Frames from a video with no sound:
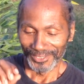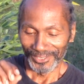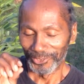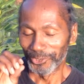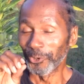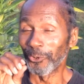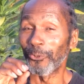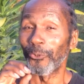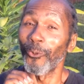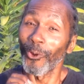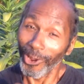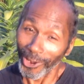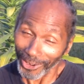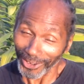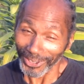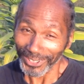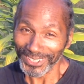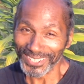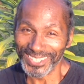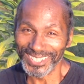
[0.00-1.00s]
Do
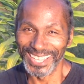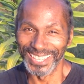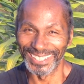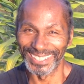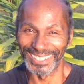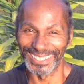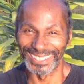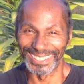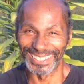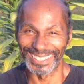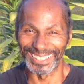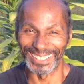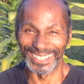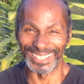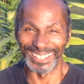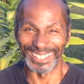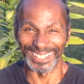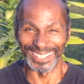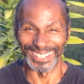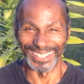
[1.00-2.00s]
works
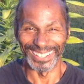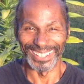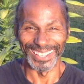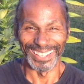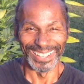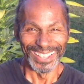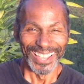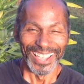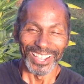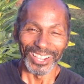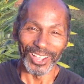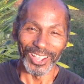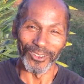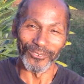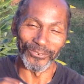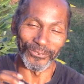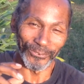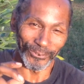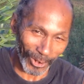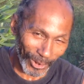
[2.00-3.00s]

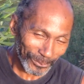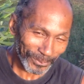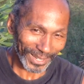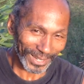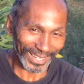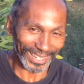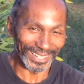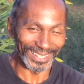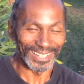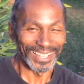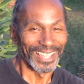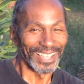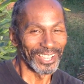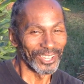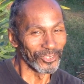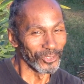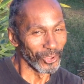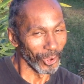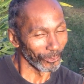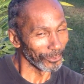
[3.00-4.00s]
confirming
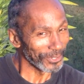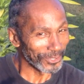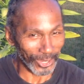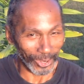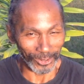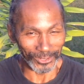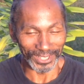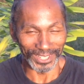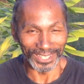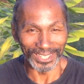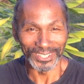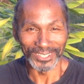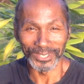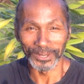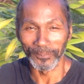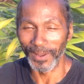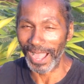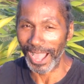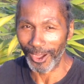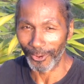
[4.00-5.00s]
your returning to
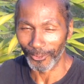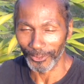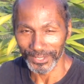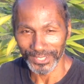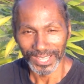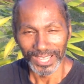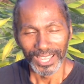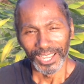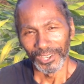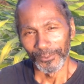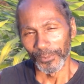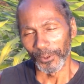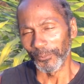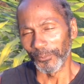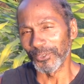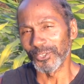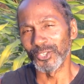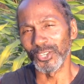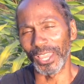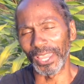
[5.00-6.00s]
powers.
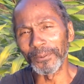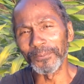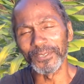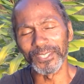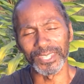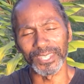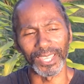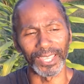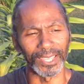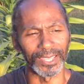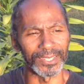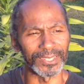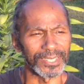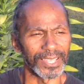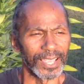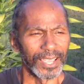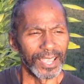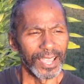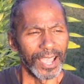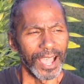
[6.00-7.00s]
Remember, James says,
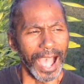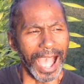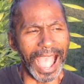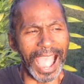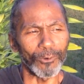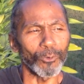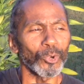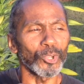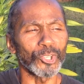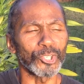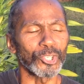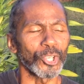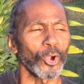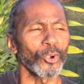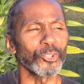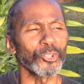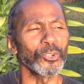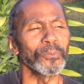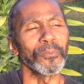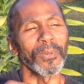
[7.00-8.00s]
I will show
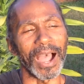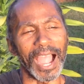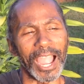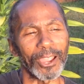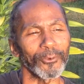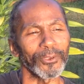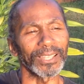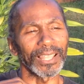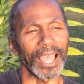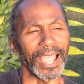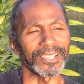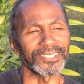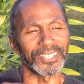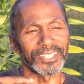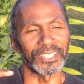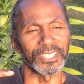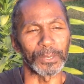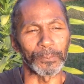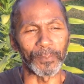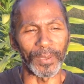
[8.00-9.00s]
you my reliance
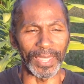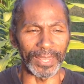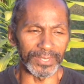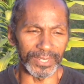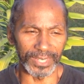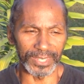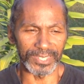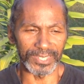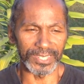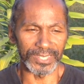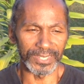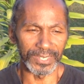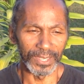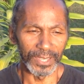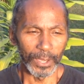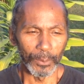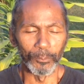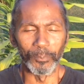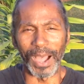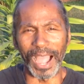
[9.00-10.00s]
and dependence
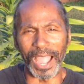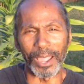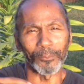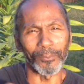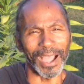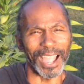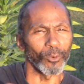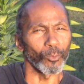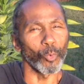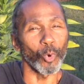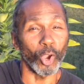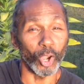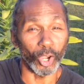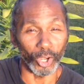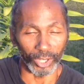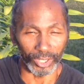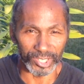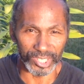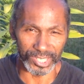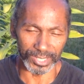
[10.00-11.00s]
by my
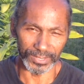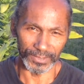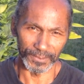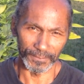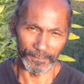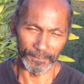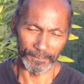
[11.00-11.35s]
works.